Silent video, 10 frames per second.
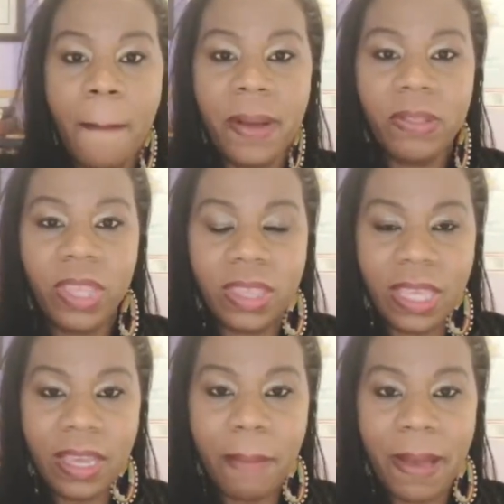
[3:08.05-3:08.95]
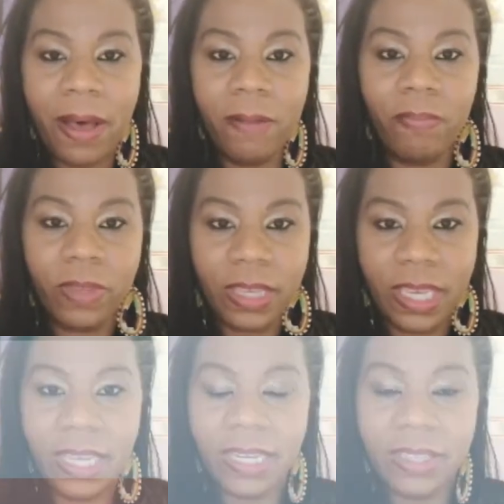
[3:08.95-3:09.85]
But the thing about
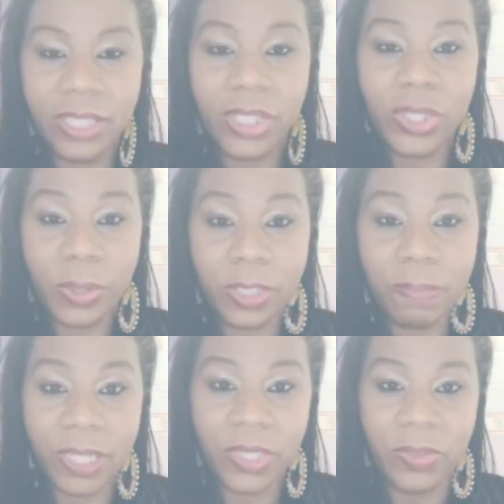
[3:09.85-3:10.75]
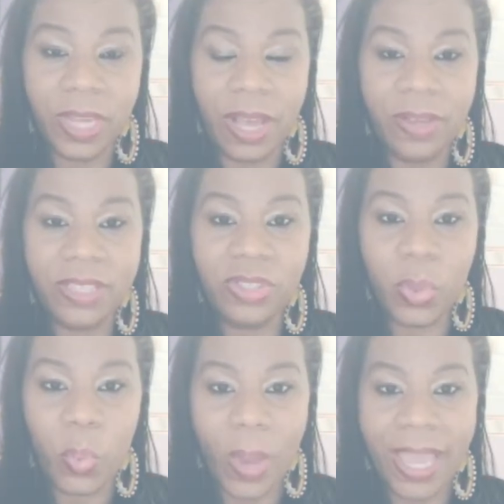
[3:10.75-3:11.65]
Guinea that's so special now is the
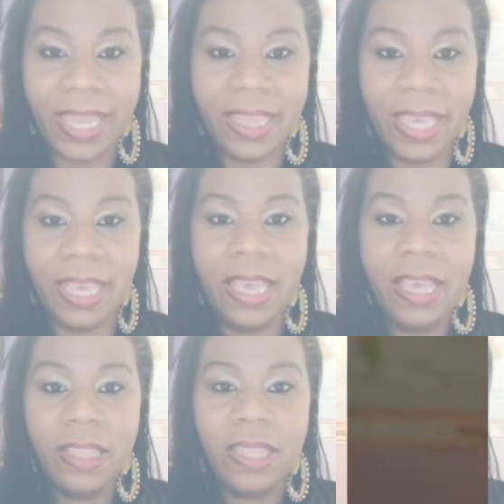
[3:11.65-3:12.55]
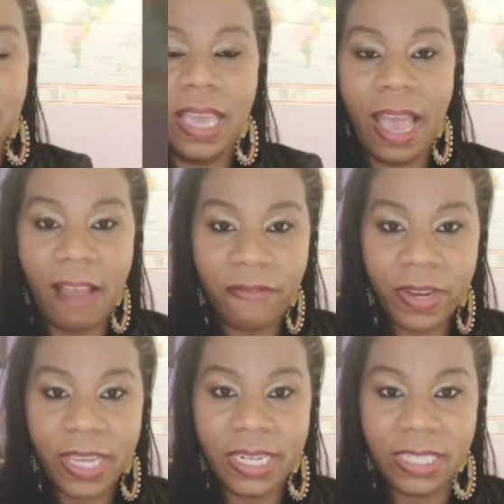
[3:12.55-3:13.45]
way that the
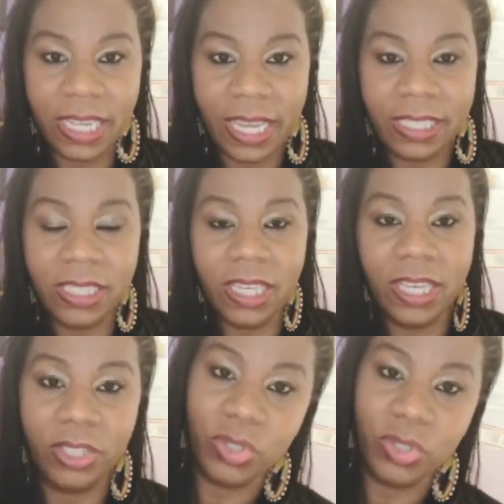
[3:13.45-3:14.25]
African dance and